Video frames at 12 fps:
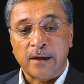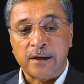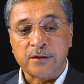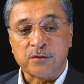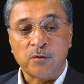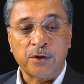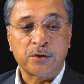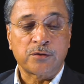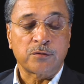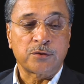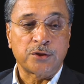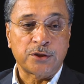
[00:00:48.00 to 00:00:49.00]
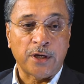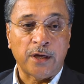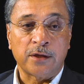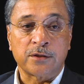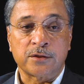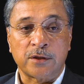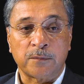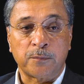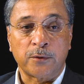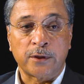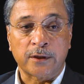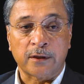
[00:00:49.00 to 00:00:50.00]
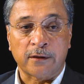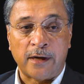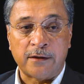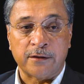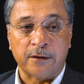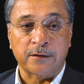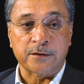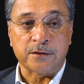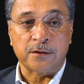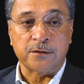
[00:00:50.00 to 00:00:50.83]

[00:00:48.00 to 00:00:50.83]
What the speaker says: is going to change the political rhetoric in this